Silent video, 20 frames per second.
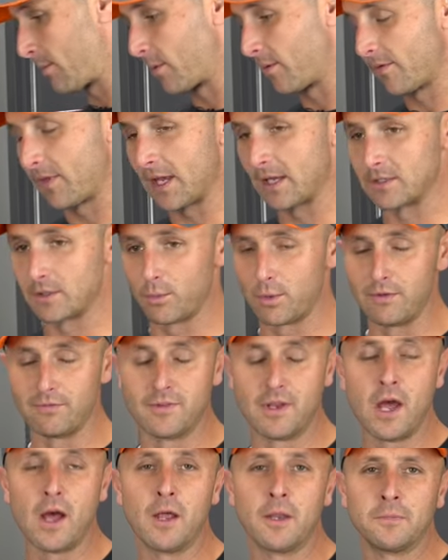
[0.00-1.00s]
number of things that
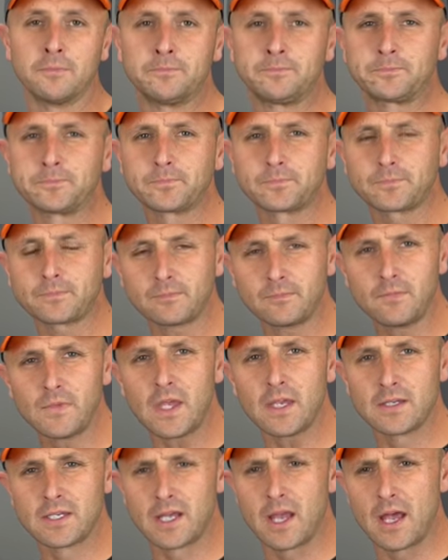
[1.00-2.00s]
we've done
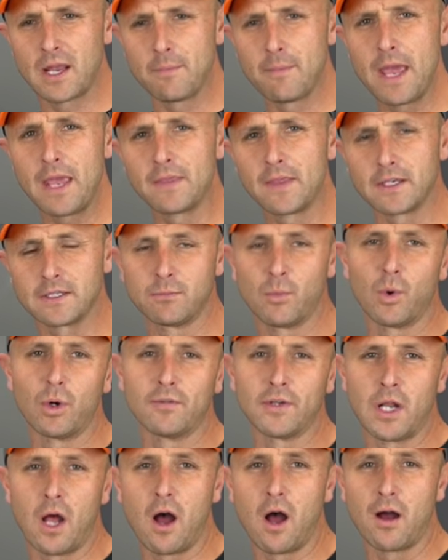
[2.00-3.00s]
to kind of make this more
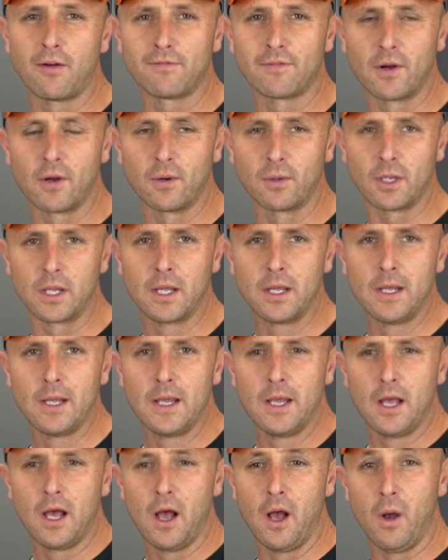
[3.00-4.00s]
of an off-road
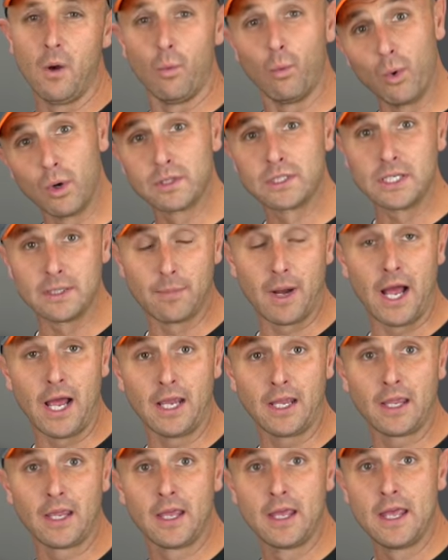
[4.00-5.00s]
uh, woodsy
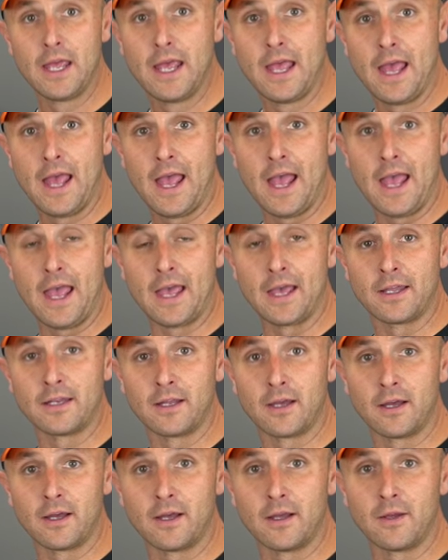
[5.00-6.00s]
bike. And
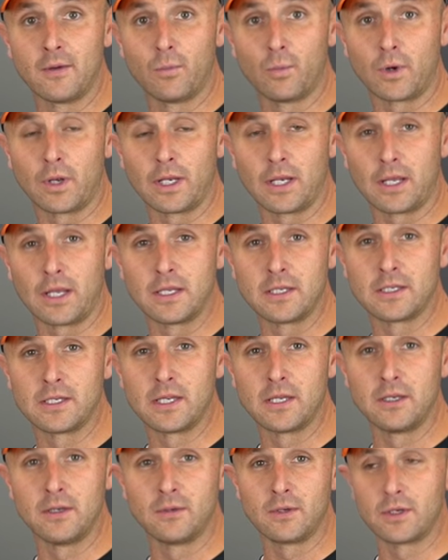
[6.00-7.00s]
uh, we're going to
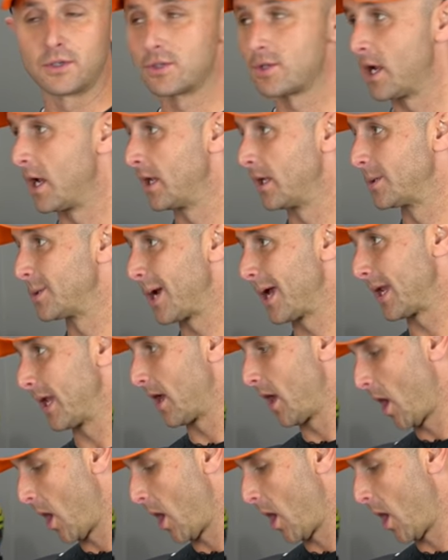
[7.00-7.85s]
continue to try, try to